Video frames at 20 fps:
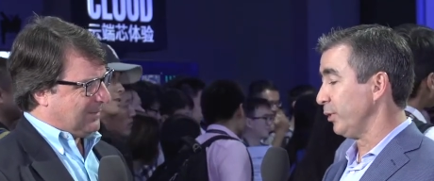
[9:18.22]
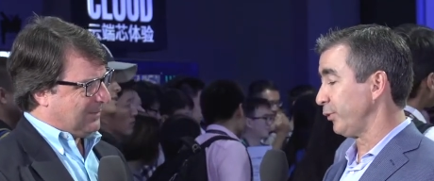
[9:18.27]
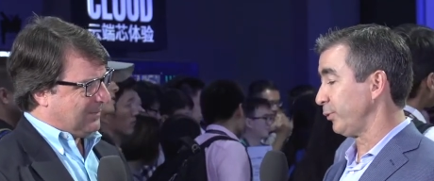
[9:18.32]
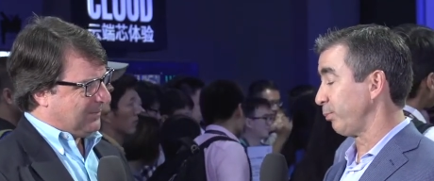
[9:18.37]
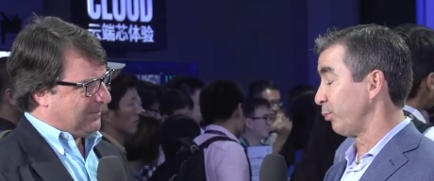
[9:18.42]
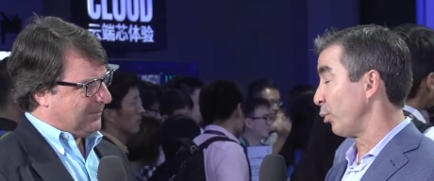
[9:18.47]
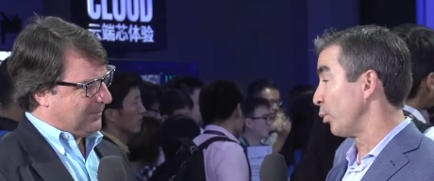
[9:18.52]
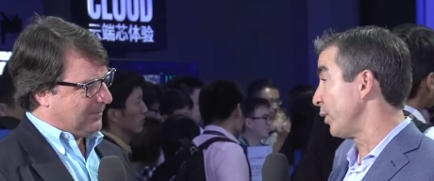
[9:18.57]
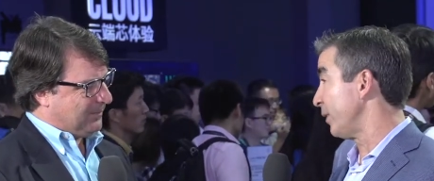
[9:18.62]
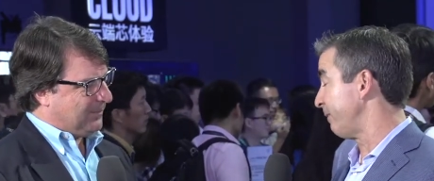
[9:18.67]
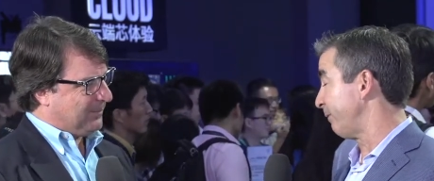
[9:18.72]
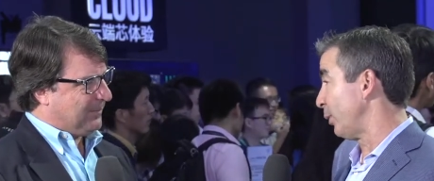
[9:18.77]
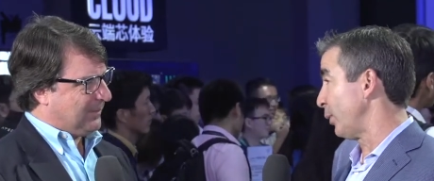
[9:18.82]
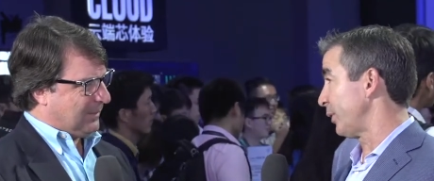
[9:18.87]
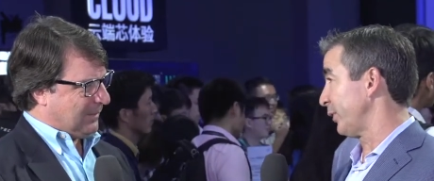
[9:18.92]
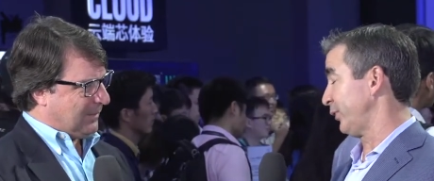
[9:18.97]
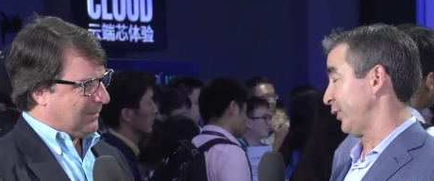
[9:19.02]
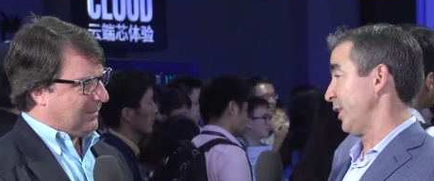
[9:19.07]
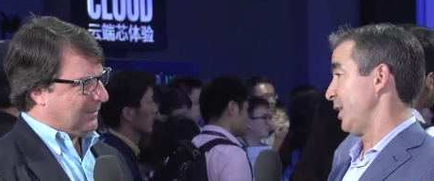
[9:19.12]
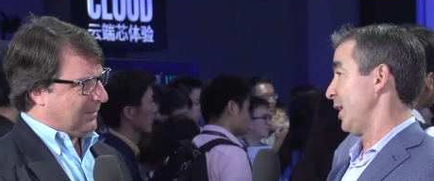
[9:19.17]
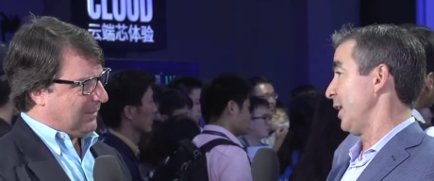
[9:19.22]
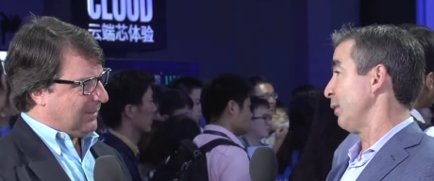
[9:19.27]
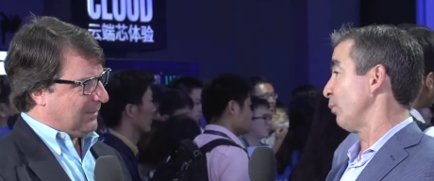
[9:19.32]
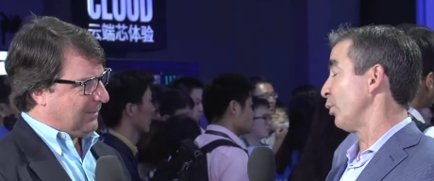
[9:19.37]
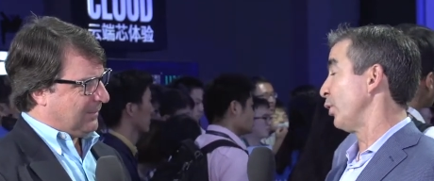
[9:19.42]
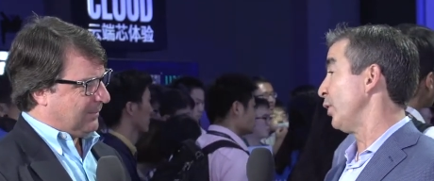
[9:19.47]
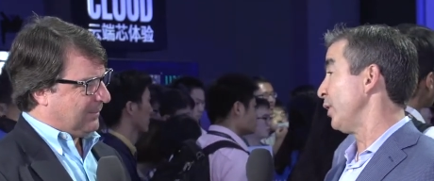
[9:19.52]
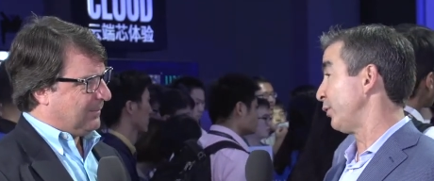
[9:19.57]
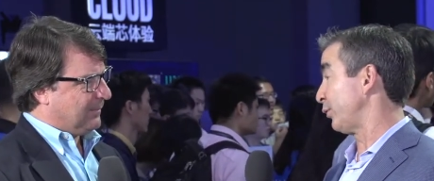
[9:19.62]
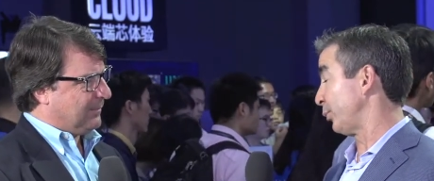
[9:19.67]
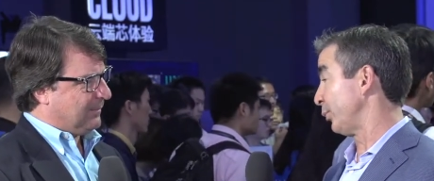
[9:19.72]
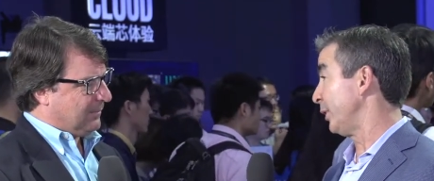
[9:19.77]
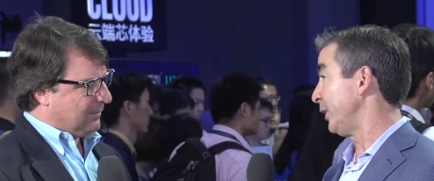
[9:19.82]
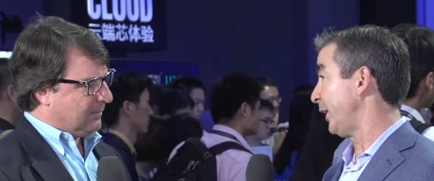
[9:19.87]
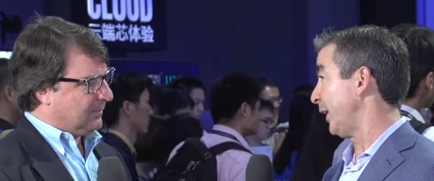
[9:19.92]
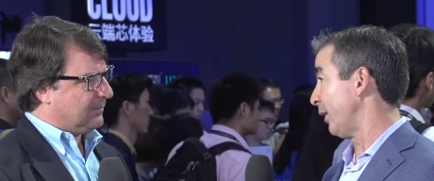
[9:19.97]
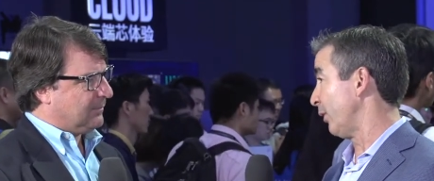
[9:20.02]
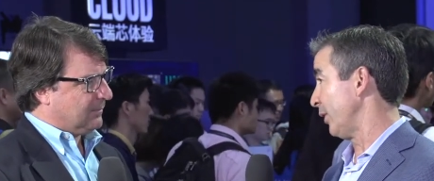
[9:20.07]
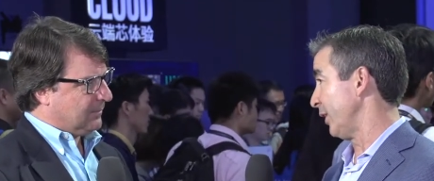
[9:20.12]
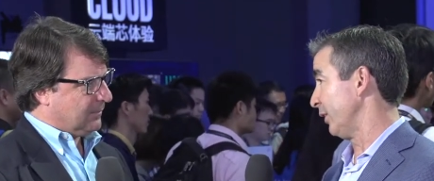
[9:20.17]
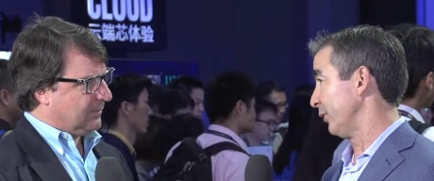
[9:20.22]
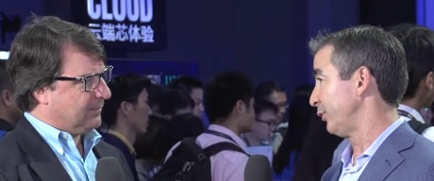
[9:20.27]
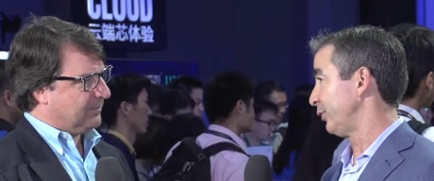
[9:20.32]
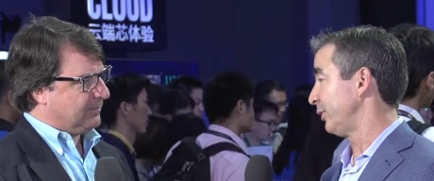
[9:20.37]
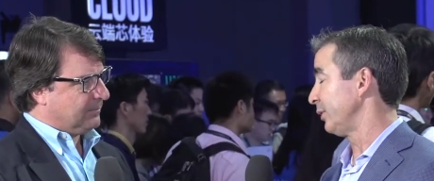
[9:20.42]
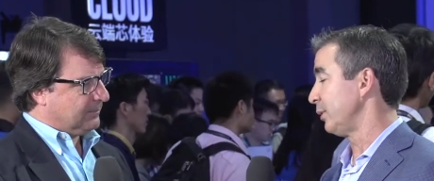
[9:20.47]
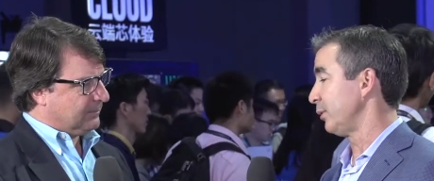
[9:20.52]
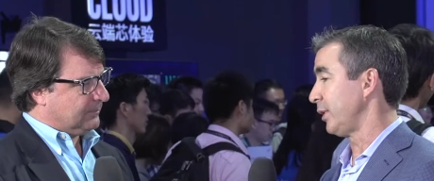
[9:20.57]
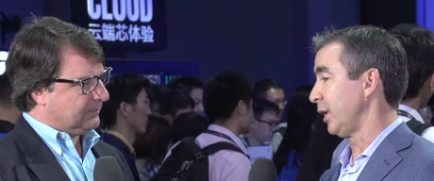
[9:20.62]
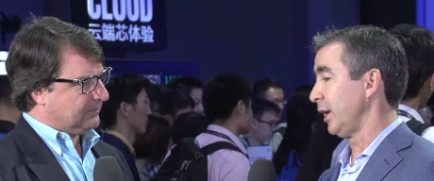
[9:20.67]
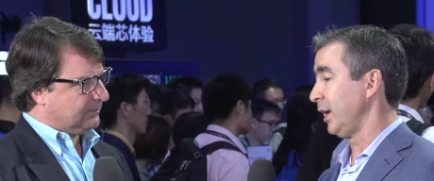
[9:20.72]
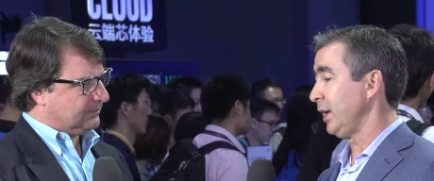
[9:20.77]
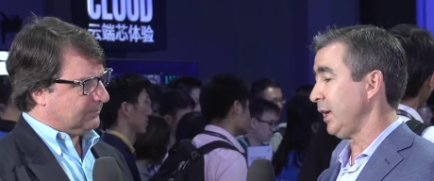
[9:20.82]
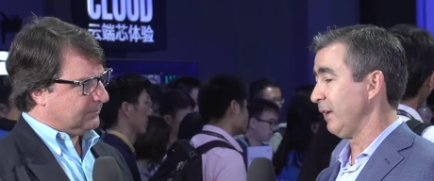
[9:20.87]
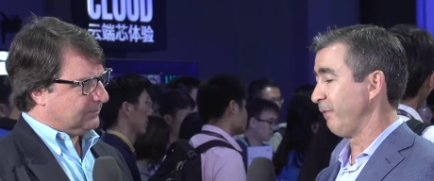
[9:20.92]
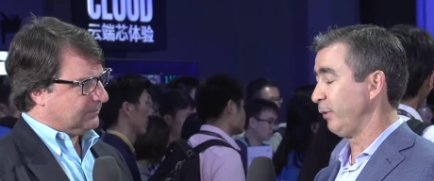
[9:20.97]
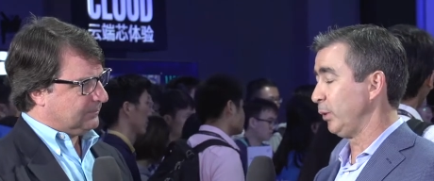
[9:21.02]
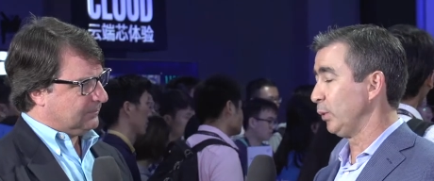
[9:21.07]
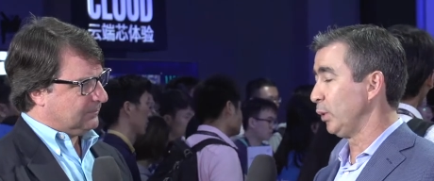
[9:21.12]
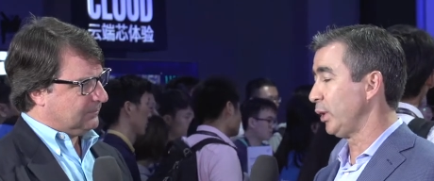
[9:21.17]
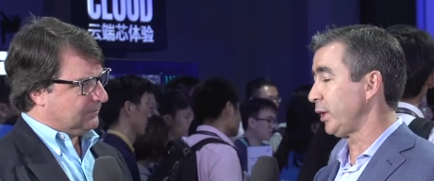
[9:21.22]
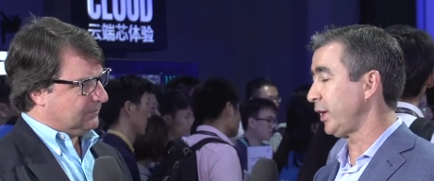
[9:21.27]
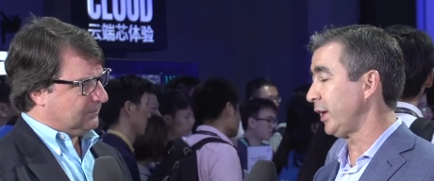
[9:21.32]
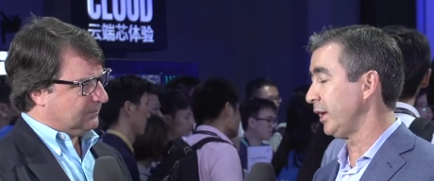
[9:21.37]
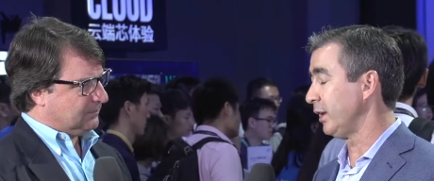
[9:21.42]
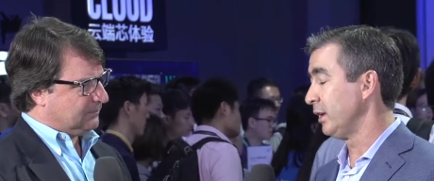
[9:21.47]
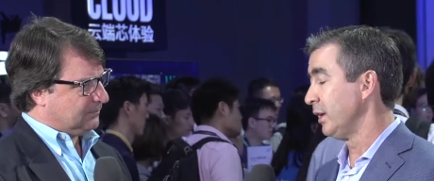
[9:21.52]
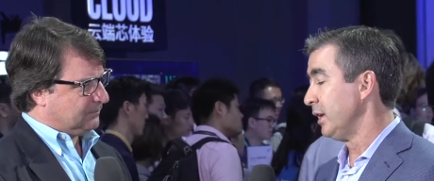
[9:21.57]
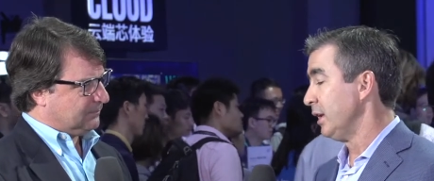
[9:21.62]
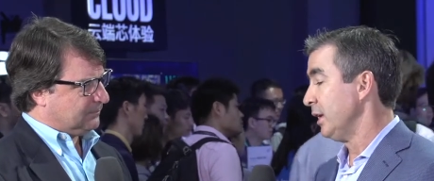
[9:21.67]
Speaker 1: is really focus on really three areas, okay? If you look at